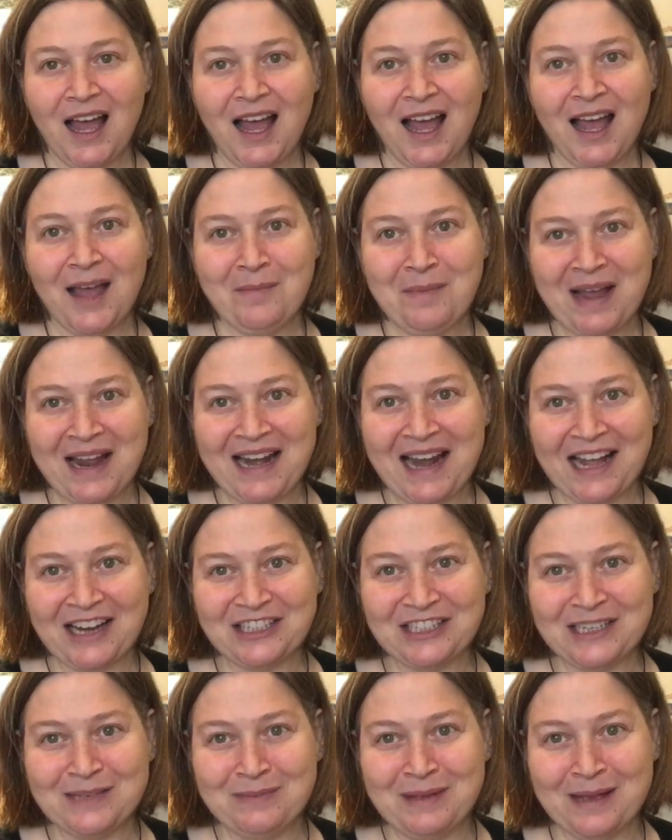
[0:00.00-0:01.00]
I might
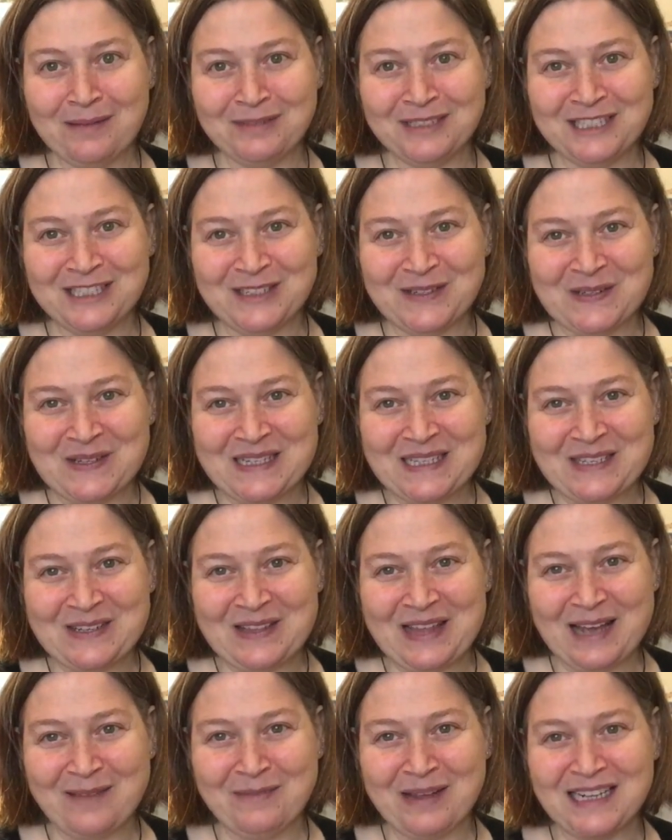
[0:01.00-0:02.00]
actually be able to do it. So
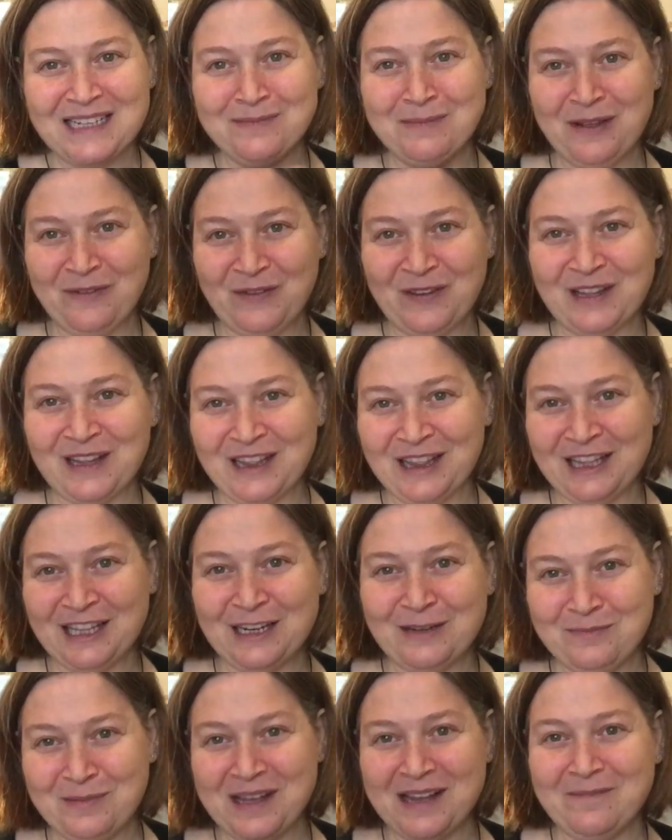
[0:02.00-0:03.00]
that makes me feel a
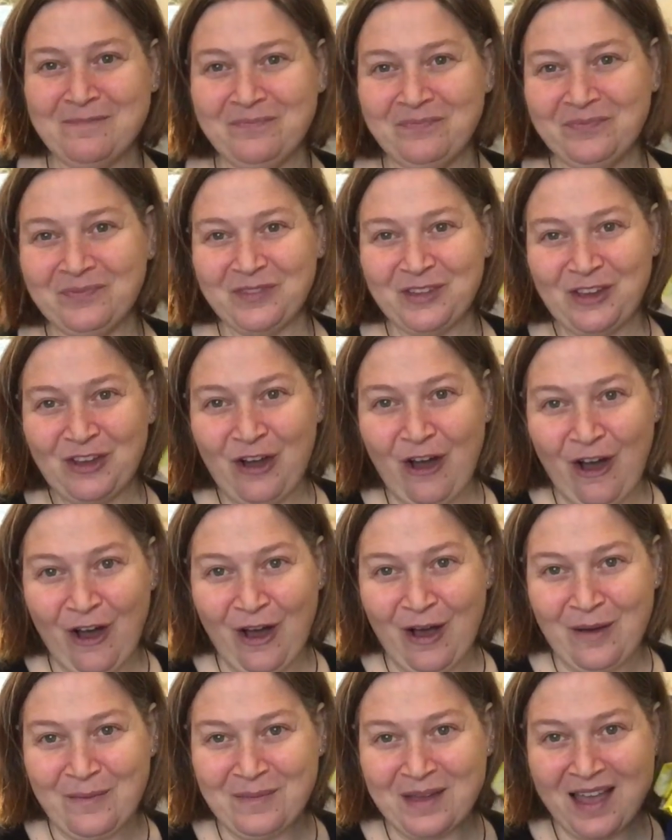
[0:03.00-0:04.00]
little bit
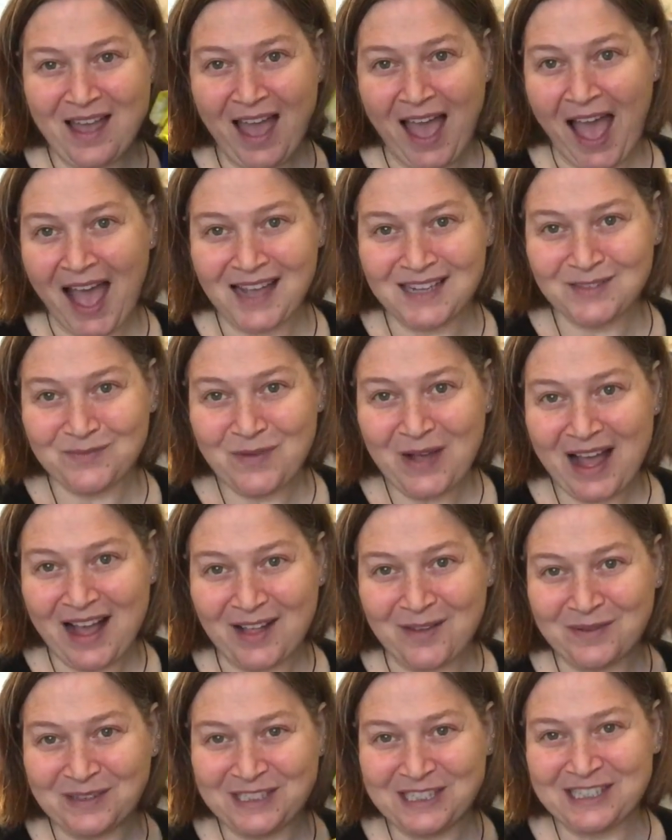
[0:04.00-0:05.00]
calm as
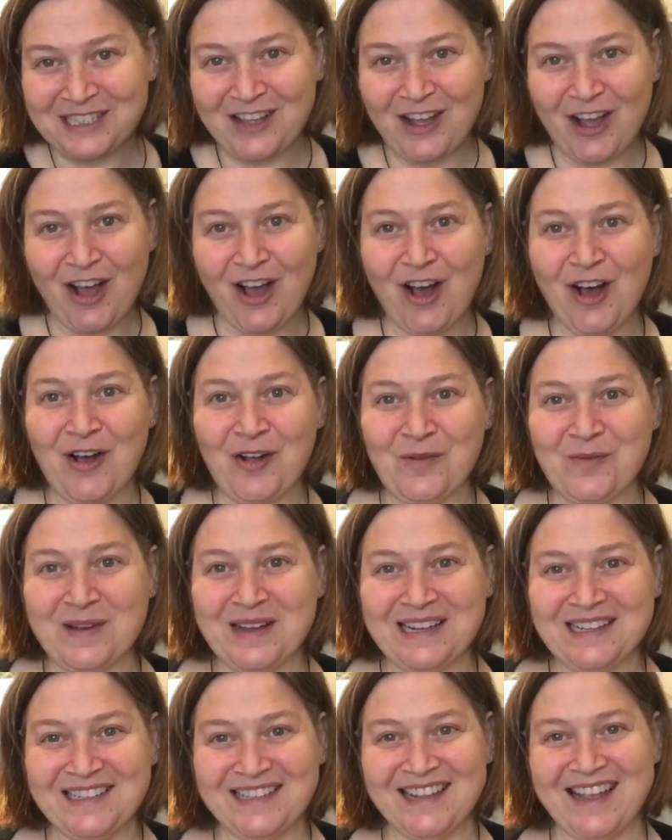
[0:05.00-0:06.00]
well, which is
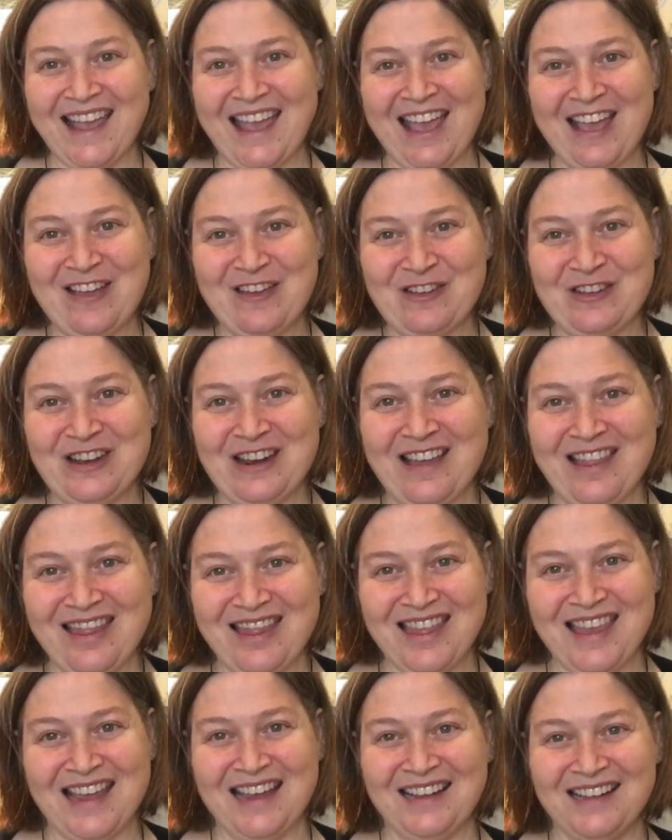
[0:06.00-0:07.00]
always a good
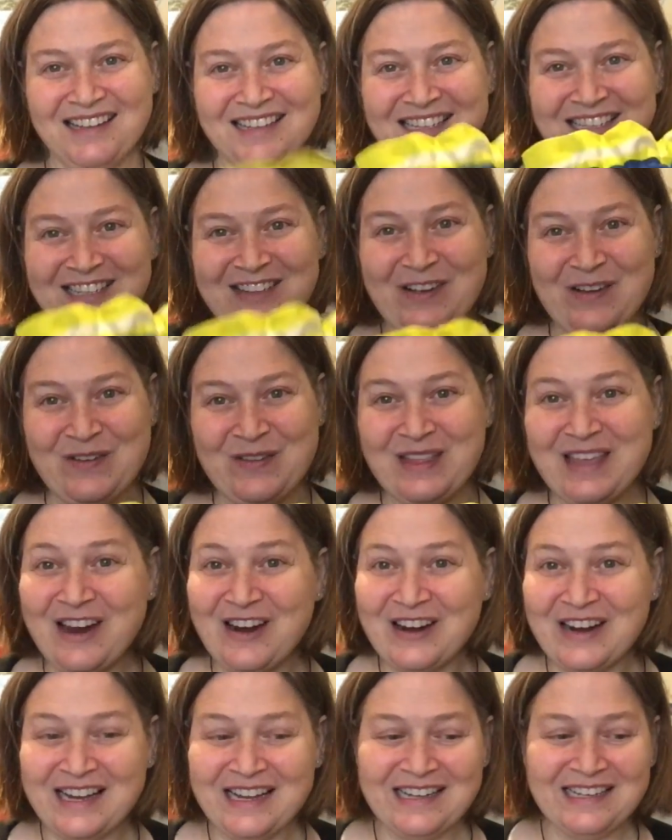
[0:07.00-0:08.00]
thing. So
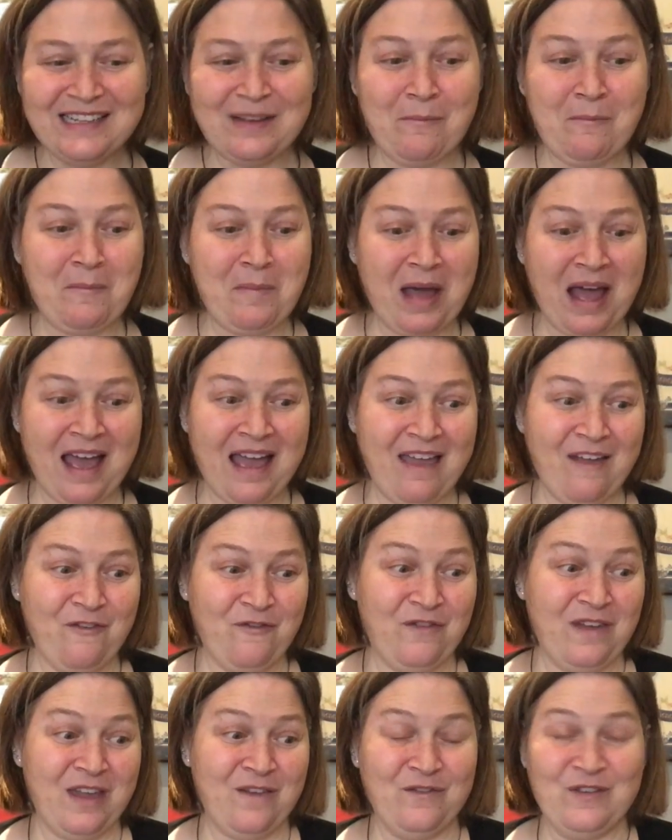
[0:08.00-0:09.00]
there is my
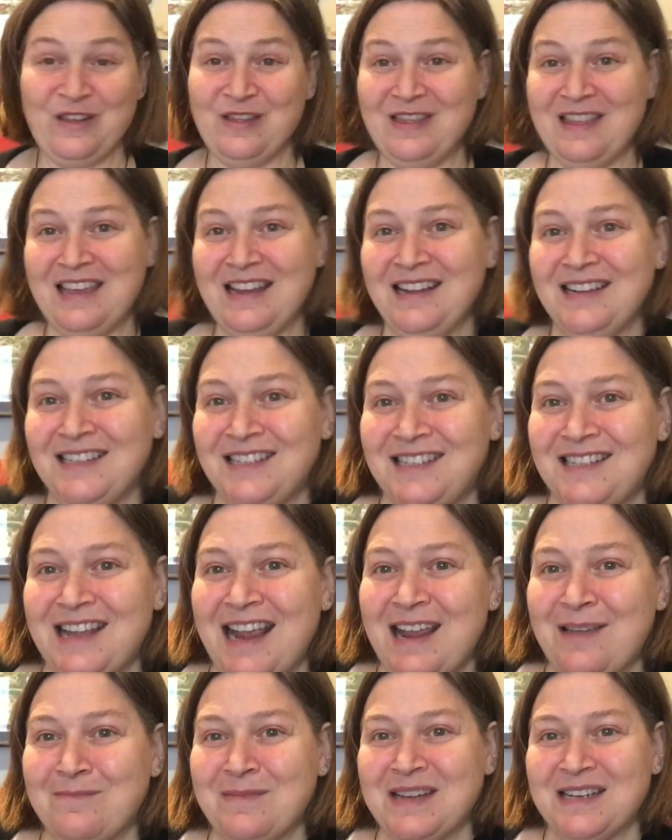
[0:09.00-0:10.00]
favorite things
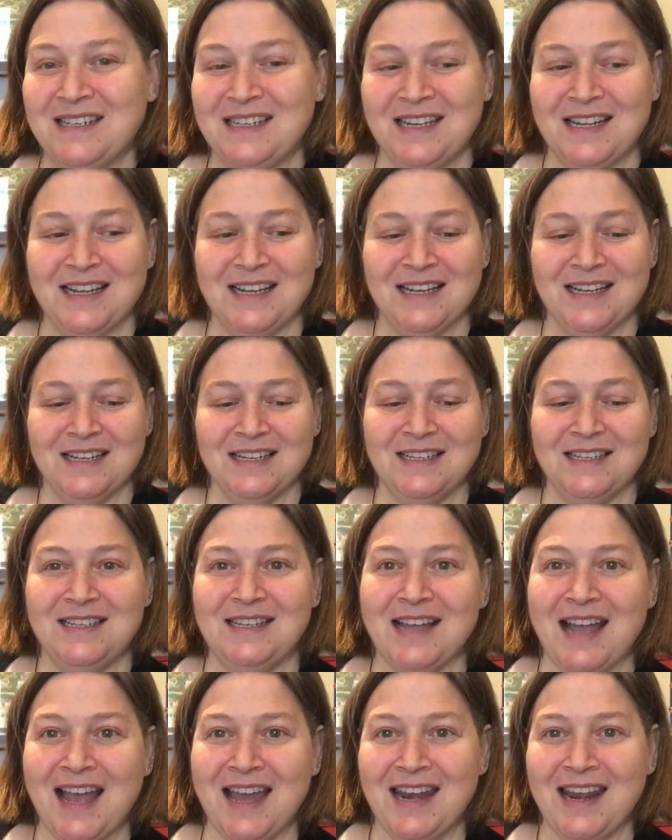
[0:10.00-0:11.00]
segment
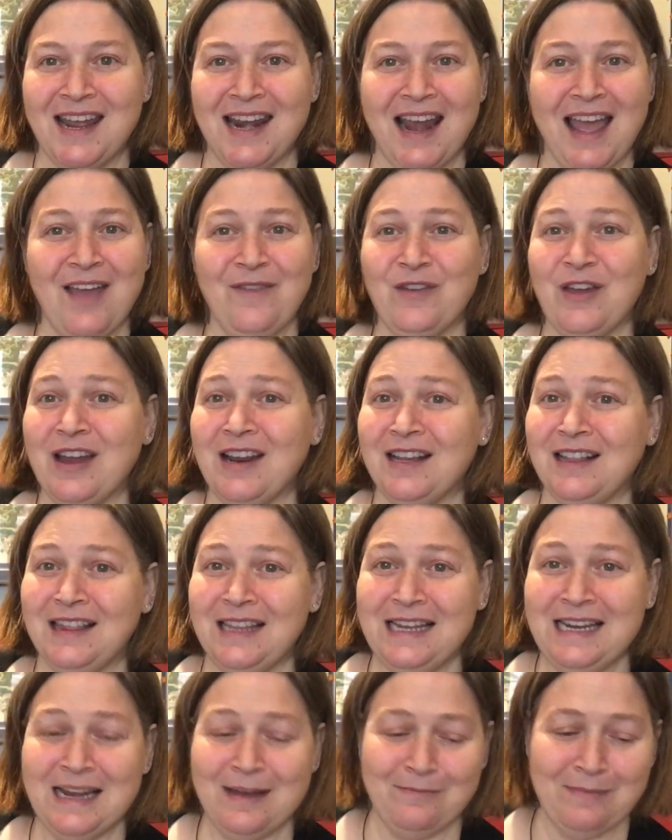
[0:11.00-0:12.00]
done, and I've got to
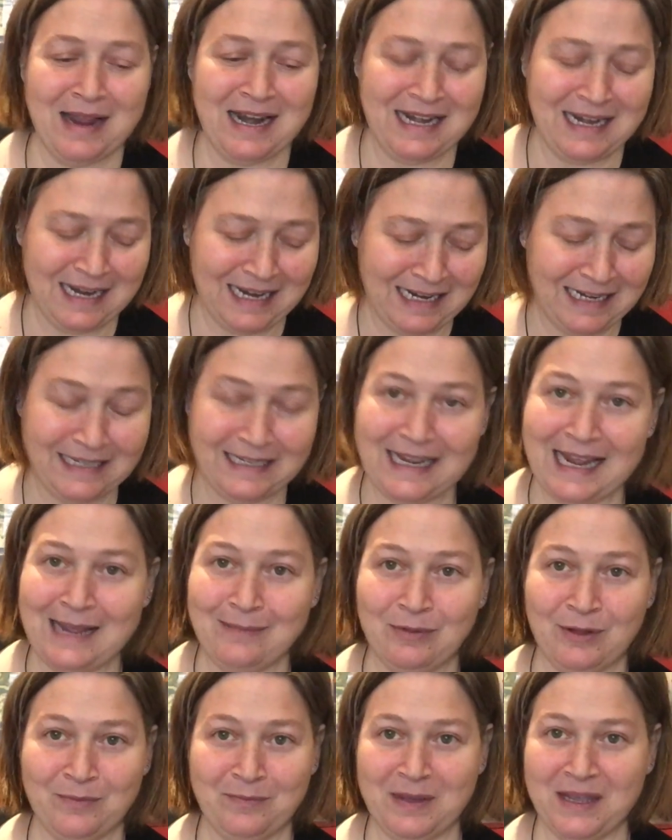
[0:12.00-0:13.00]
clean up my knitting
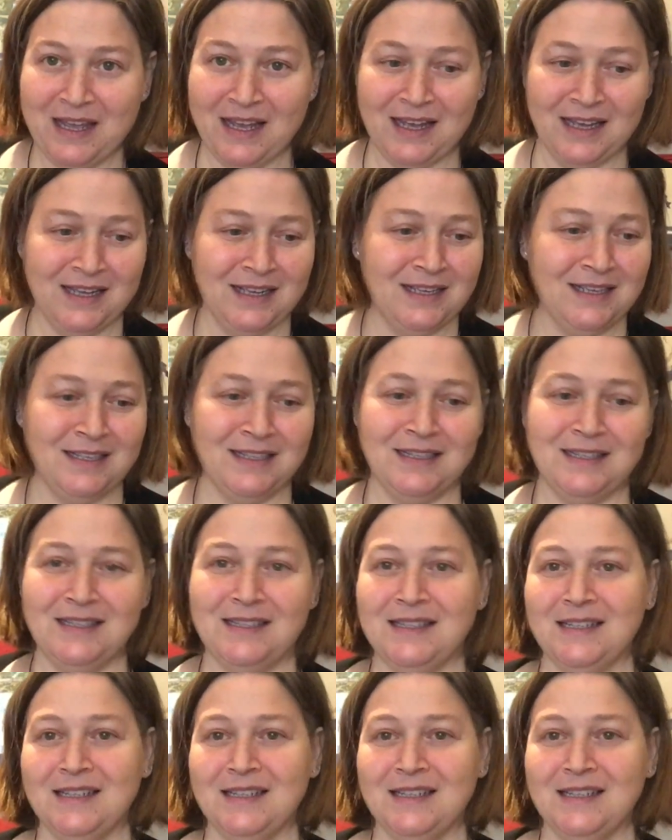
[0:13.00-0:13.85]
table because